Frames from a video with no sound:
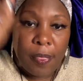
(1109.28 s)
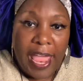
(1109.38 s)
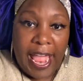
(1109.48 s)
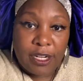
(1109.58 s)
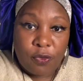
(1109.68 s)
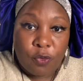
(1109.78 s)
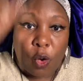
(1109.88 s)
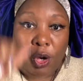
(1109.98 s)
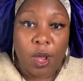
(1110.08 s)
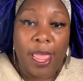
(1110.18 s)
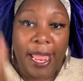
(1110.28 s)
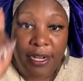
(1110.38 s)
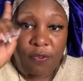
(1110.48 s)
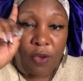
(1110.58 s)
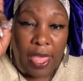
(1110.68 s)
at a fork
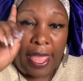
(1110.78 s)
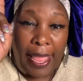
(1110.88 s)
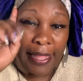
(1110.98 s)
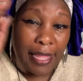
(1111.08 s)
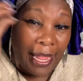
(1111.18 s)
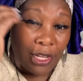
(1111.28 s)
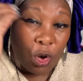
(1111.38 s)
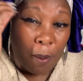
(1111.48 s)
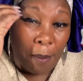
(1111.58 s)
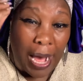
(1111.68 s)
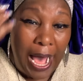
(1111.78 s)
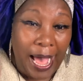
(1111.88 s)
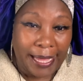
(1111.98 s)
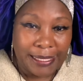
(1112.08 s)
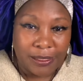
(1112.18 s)
and in your
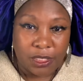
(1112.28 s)
mind